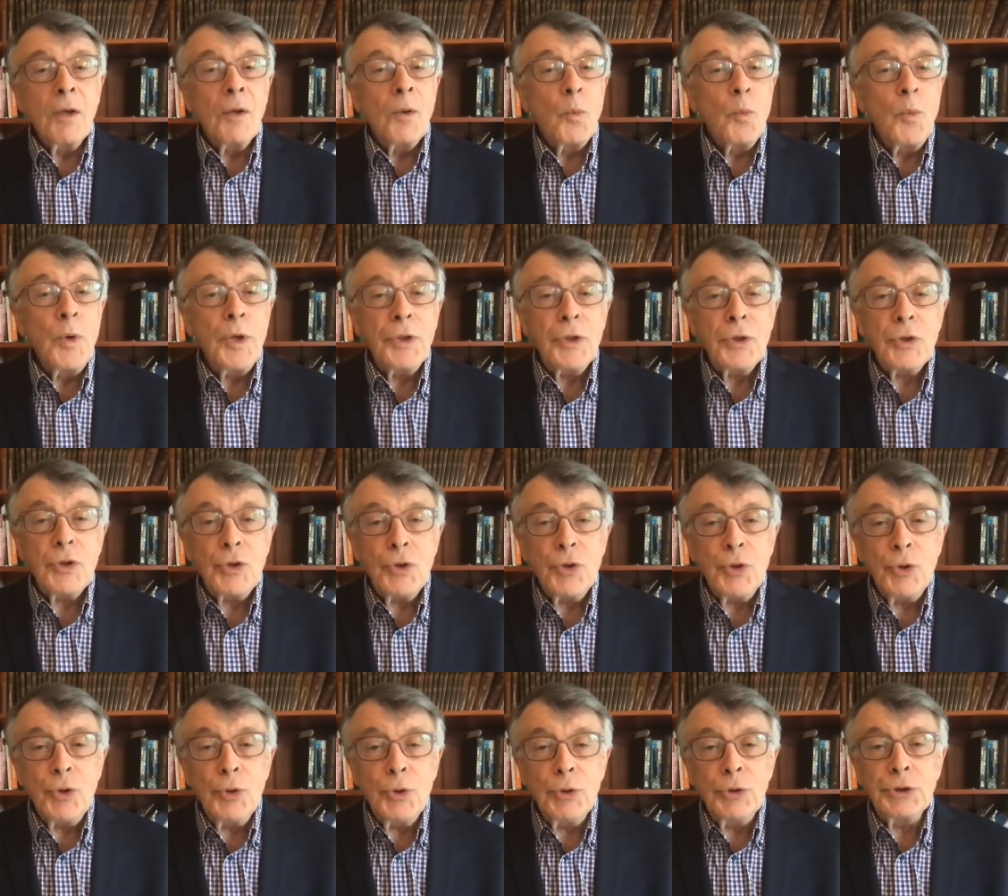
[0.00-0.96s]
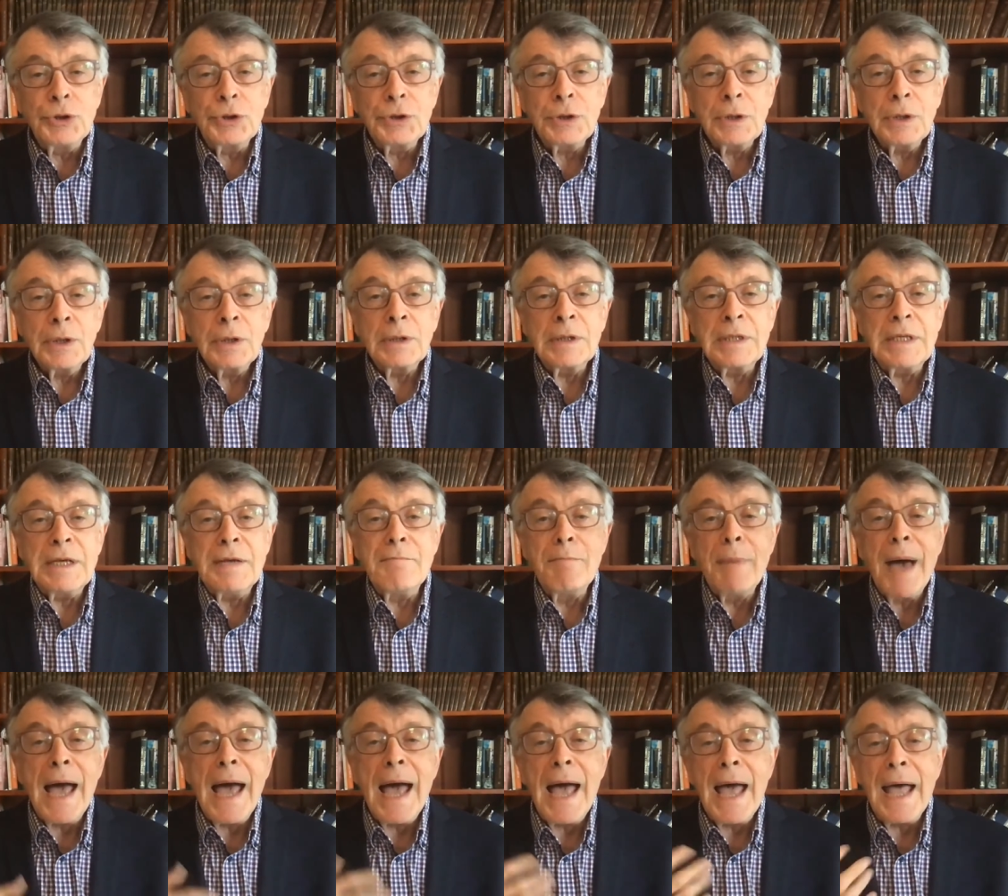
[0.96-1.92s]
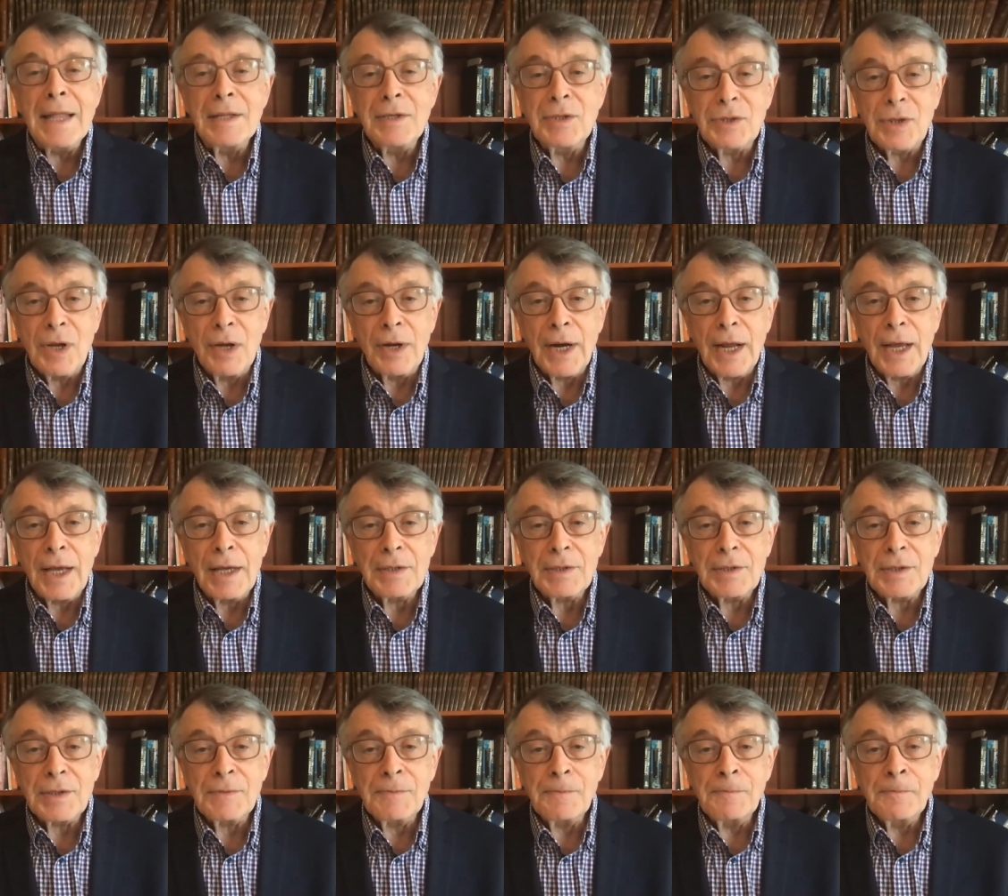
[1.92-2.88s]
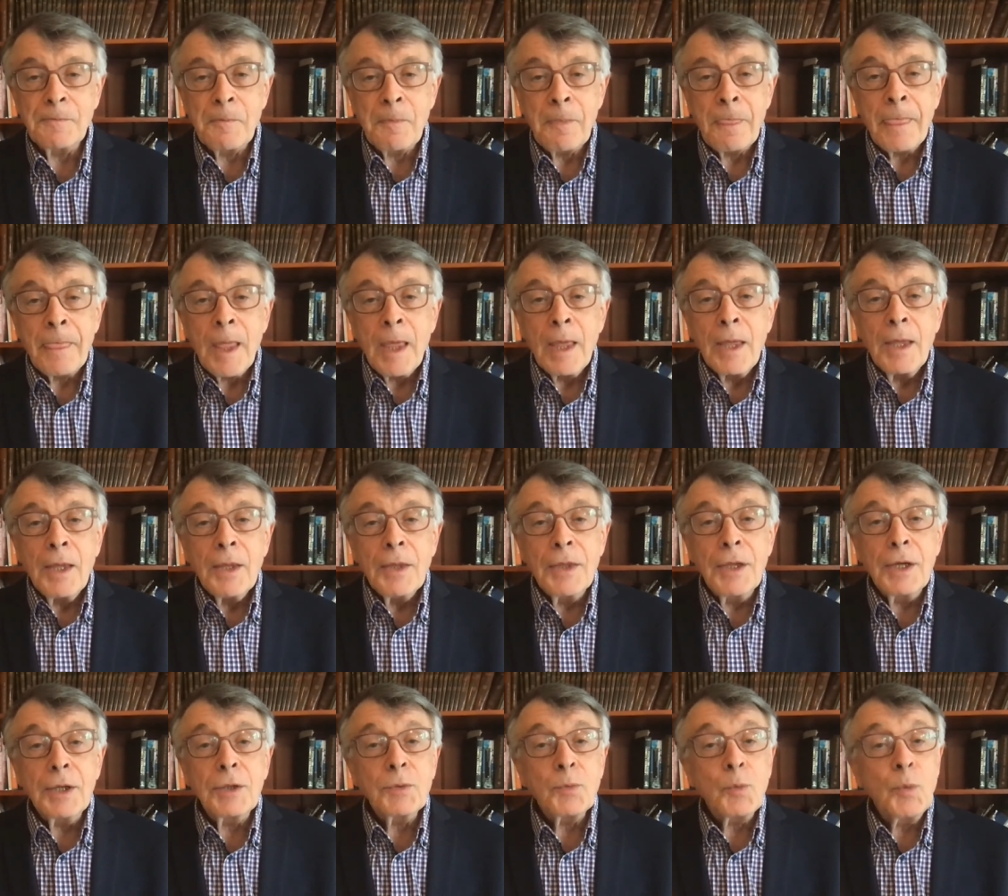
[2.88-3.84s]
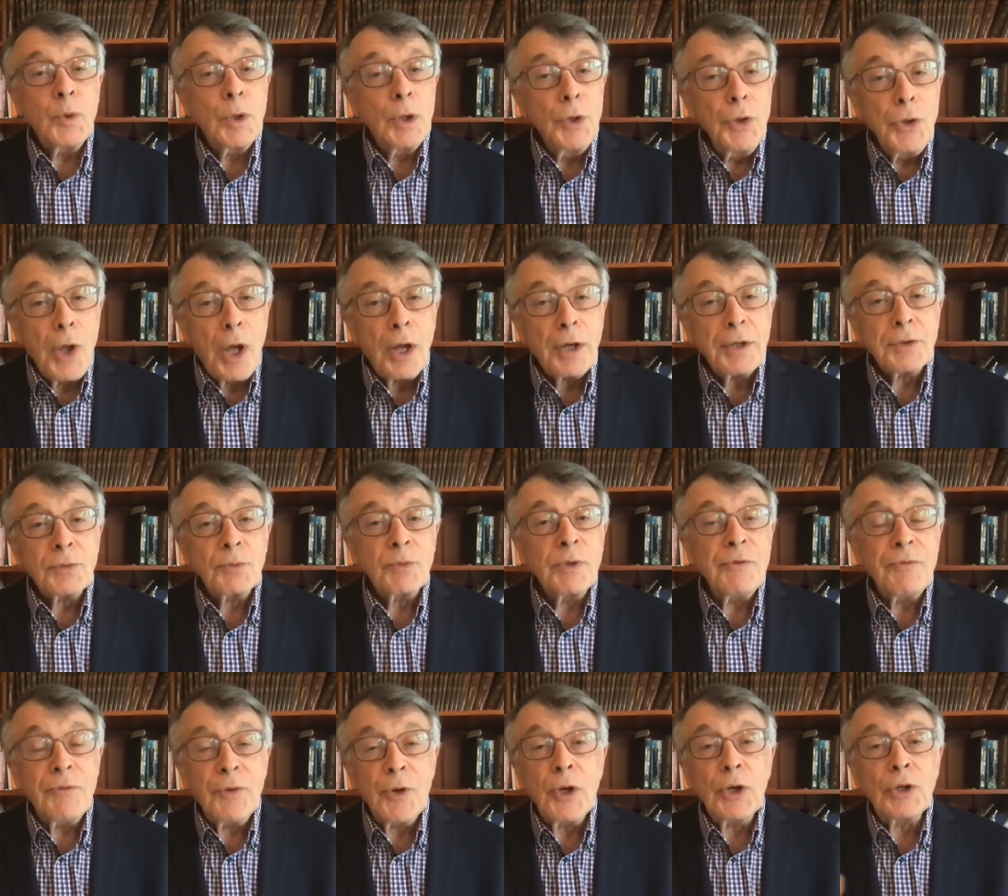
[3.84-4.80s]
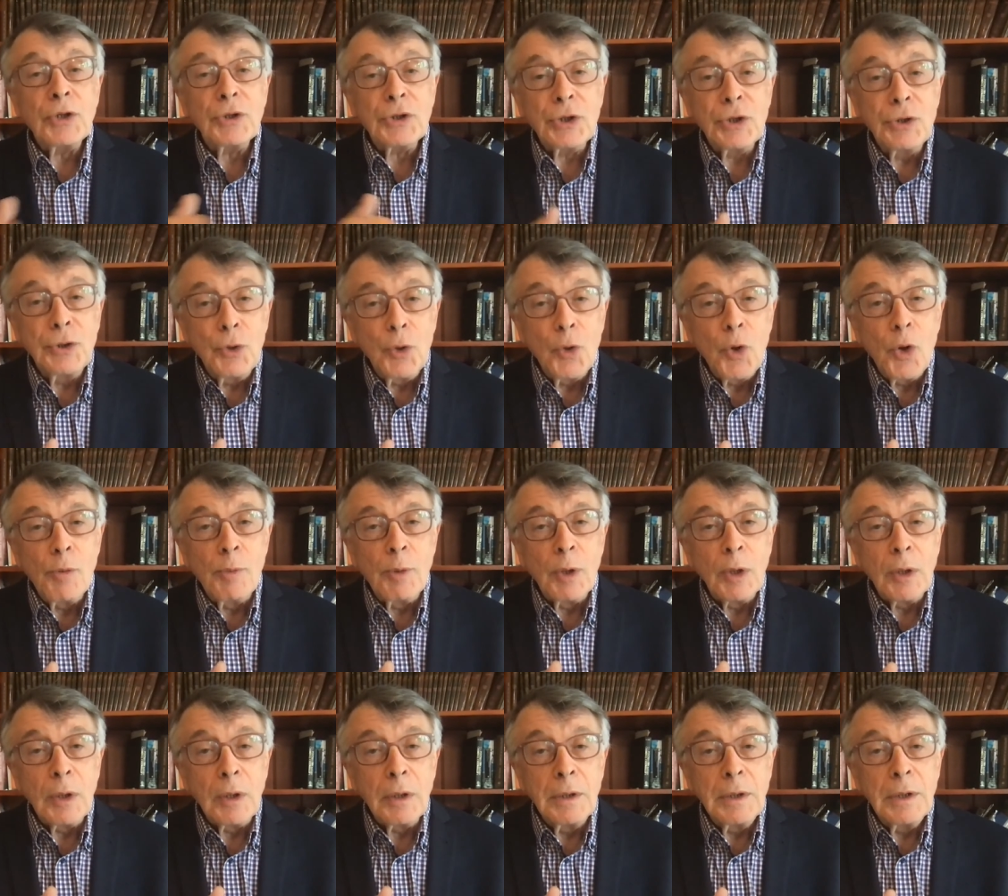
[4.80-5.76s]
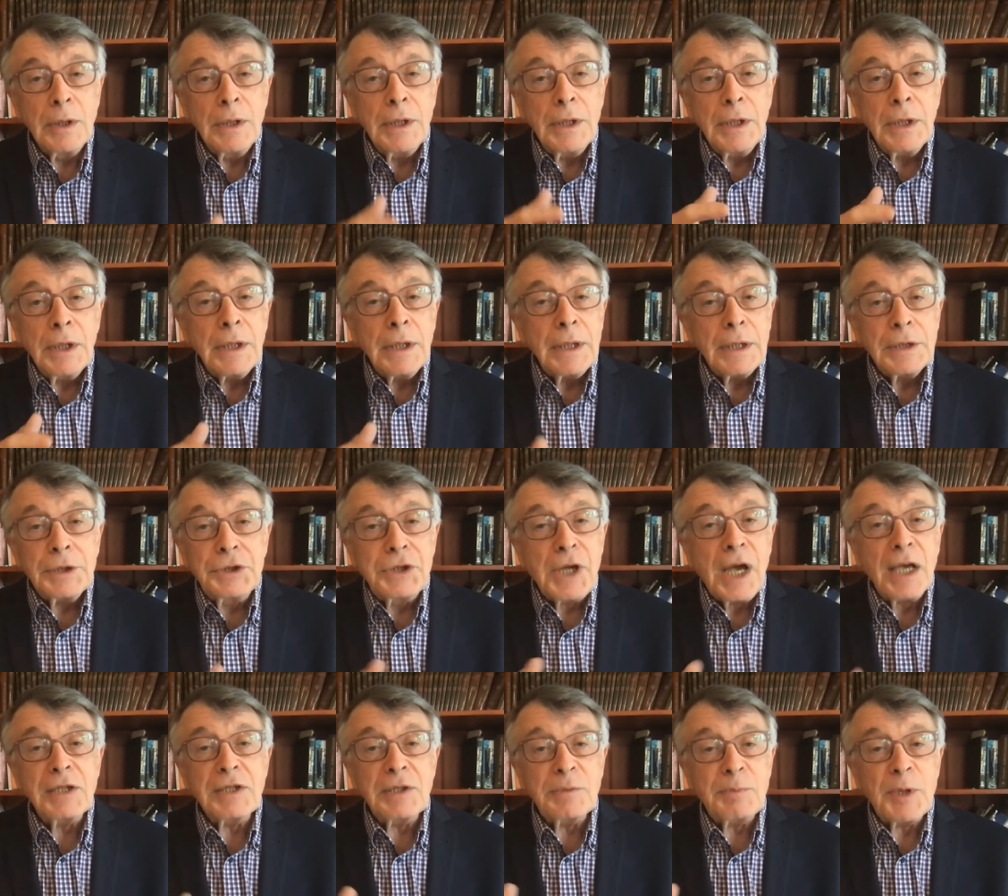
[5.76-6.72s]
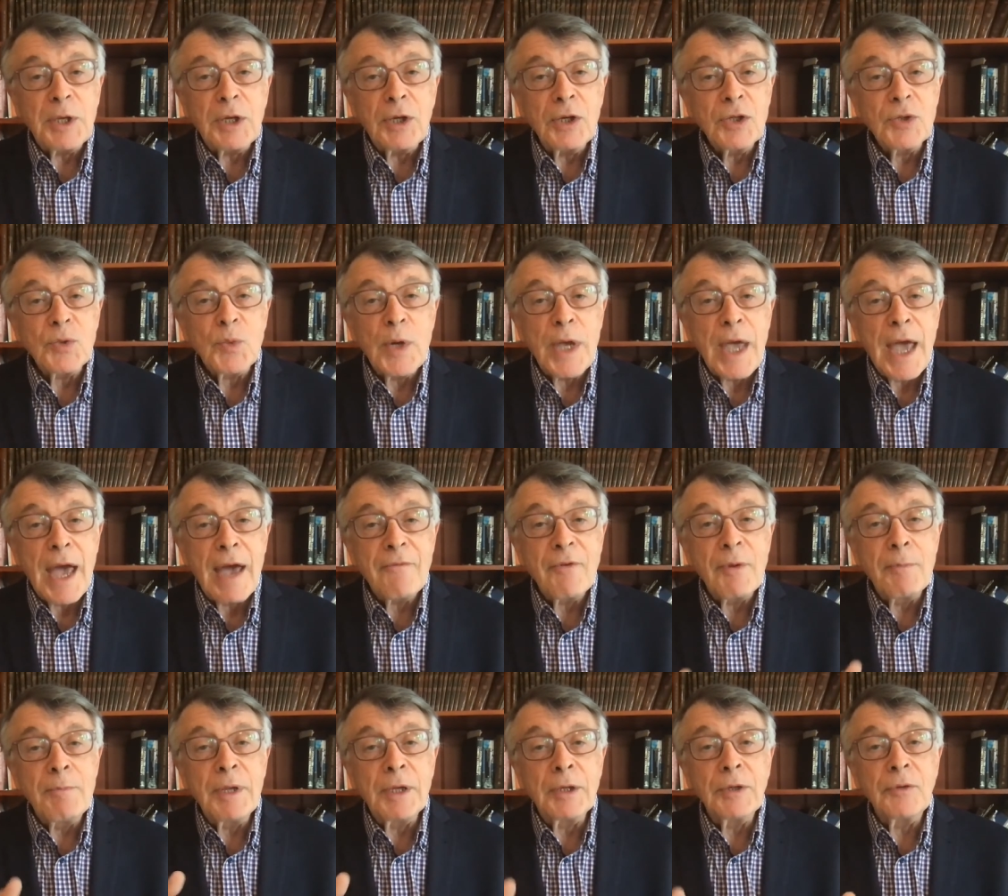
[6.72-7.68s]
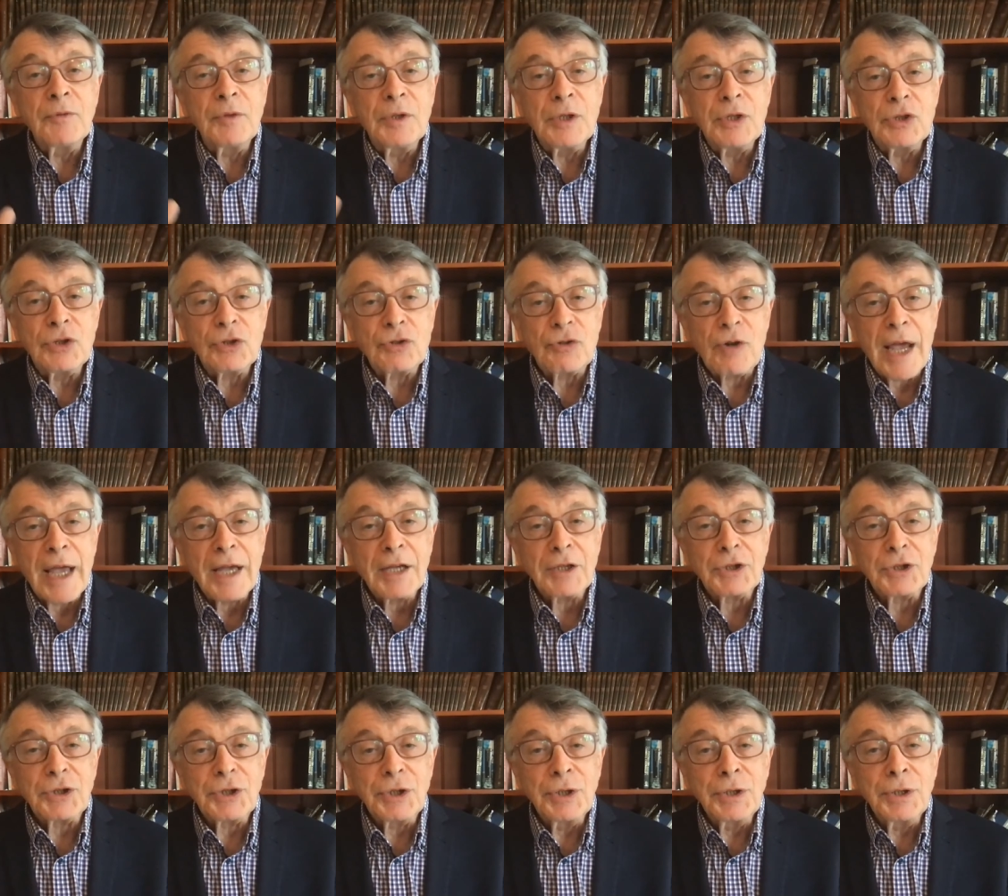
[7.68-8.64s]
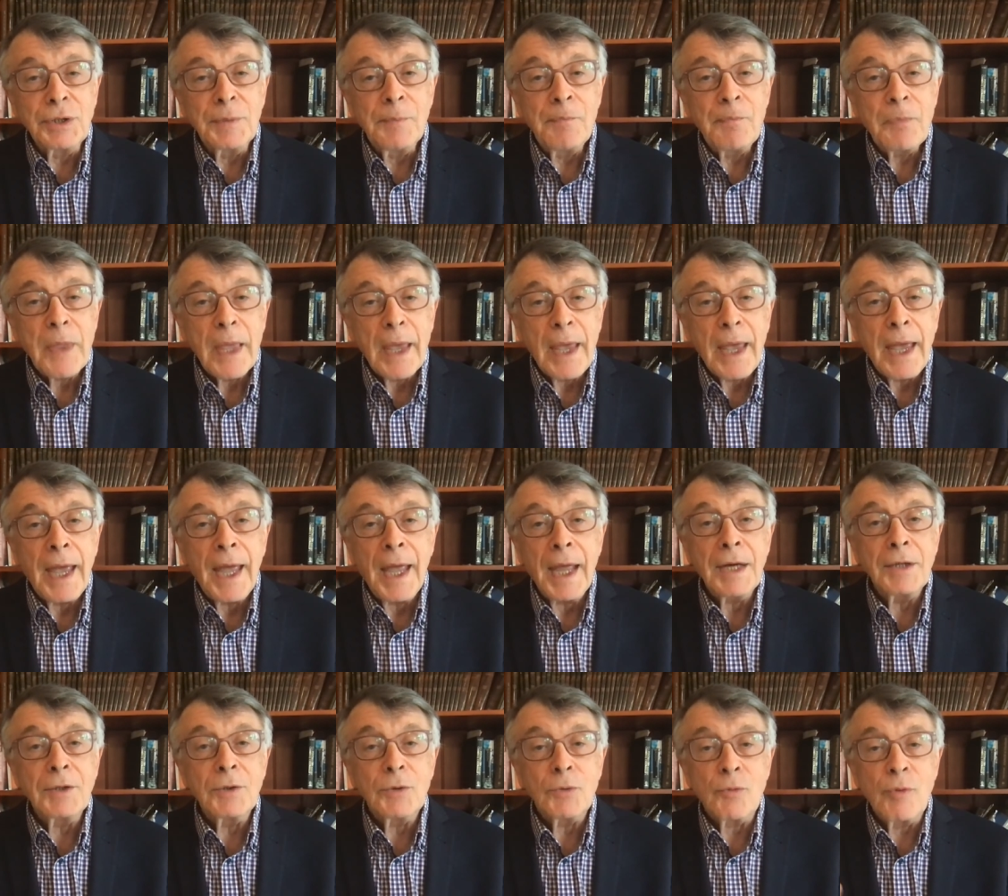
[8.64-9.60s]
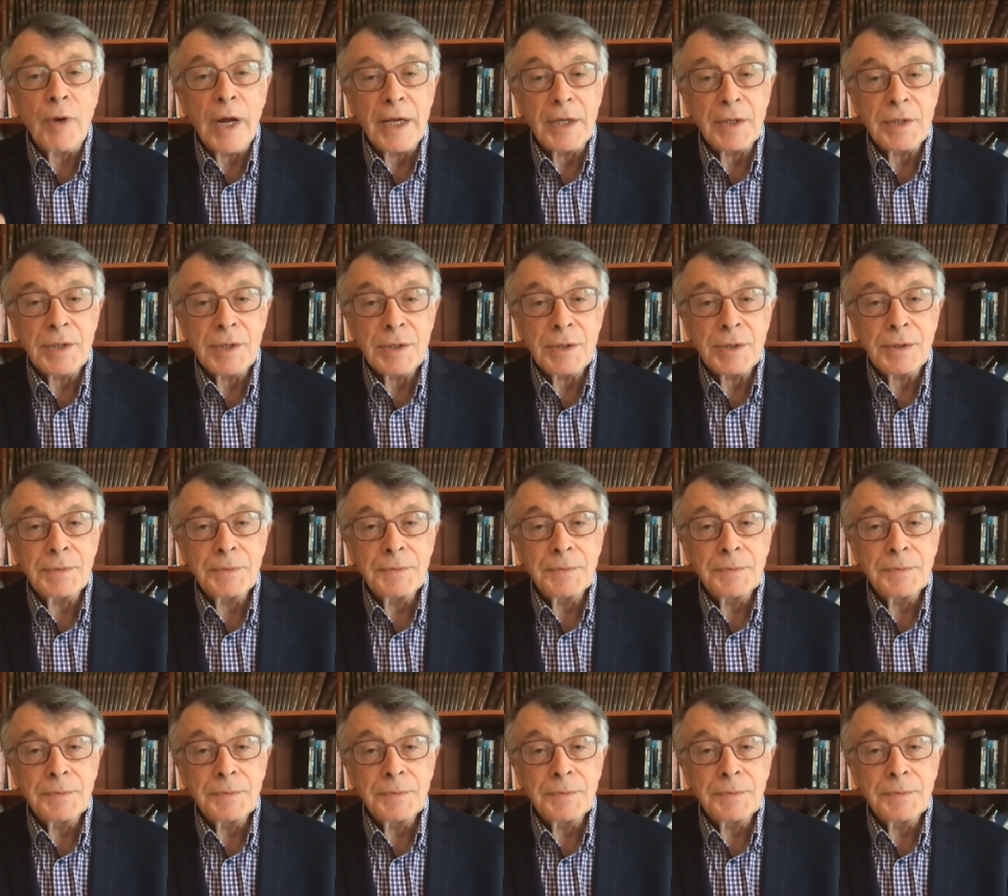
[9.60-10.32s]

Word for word: with huge demands on us that will not revert to normal just because we have a bit of distraction and rest.